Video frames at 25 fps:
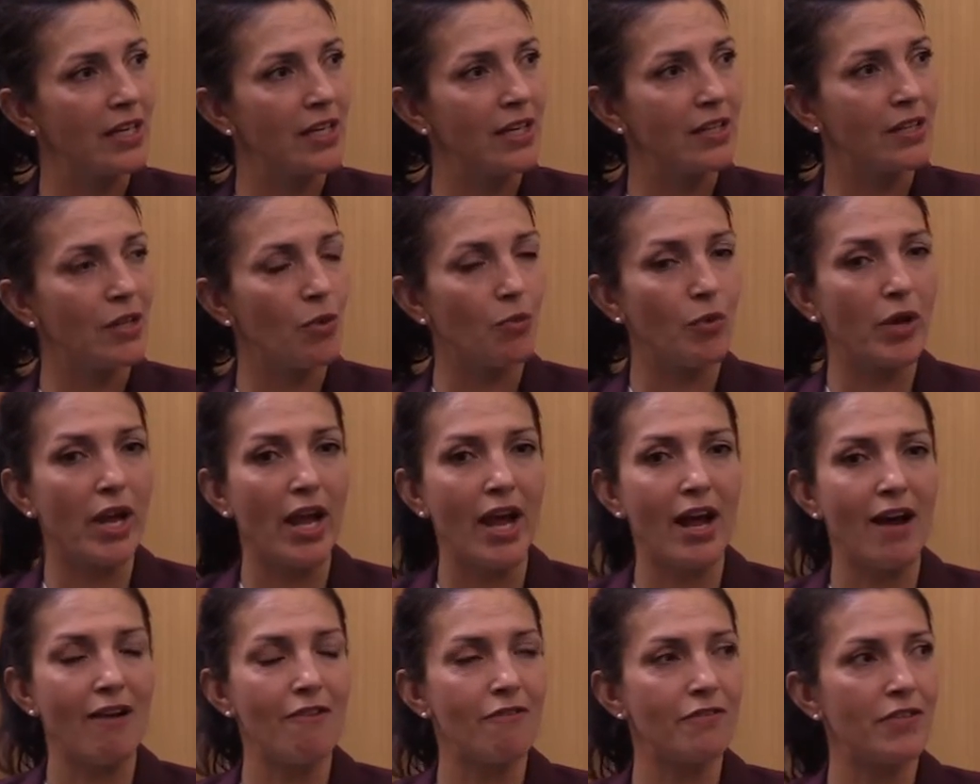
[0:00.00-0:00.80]
that we
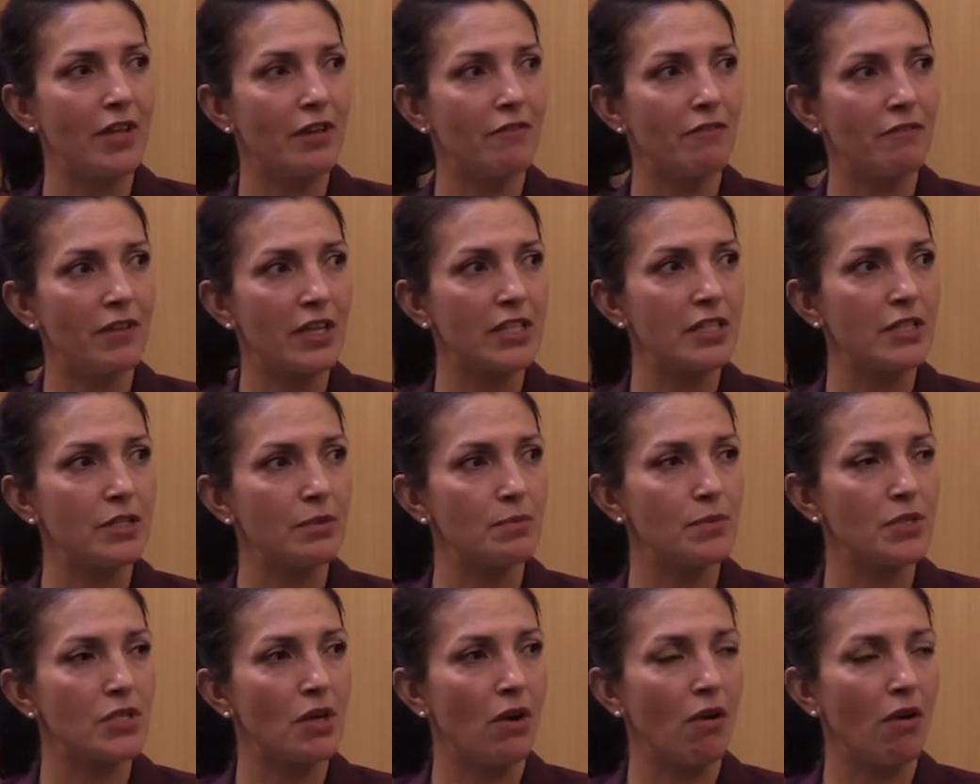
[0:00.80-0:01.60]
have, that
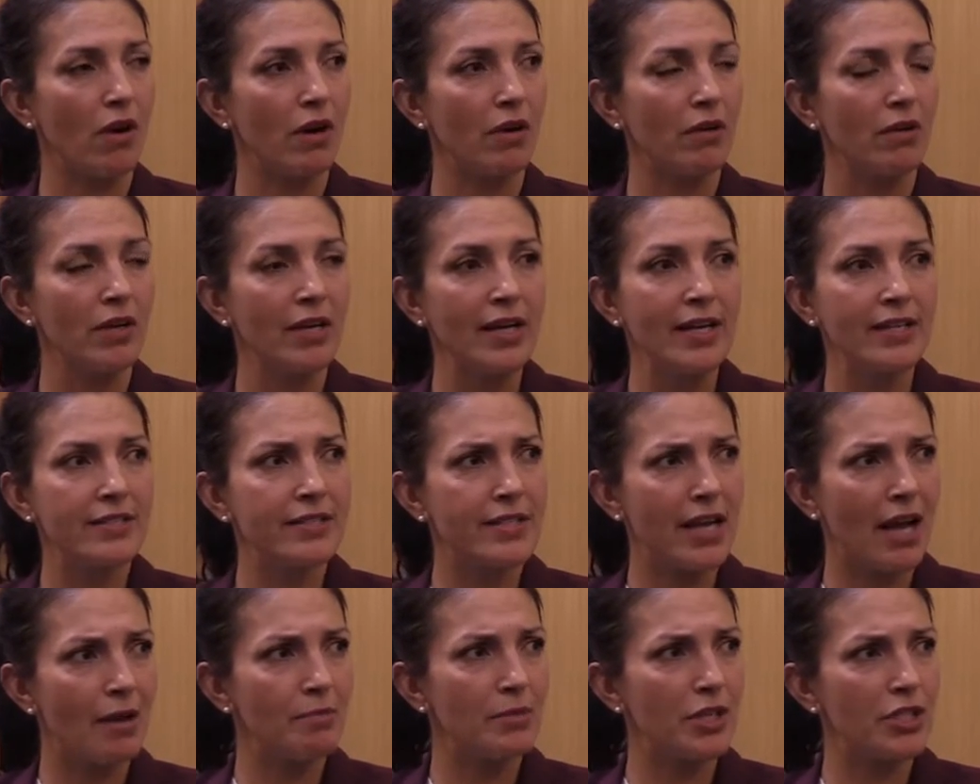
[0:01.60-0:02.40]
victims are
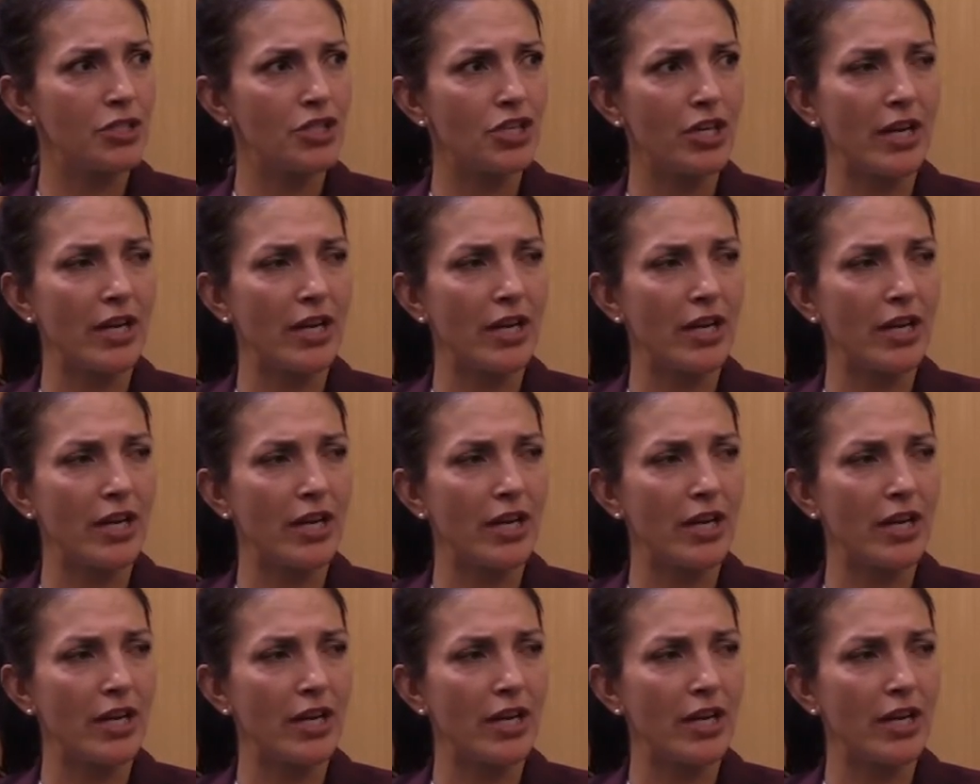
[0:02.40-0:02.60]
damaged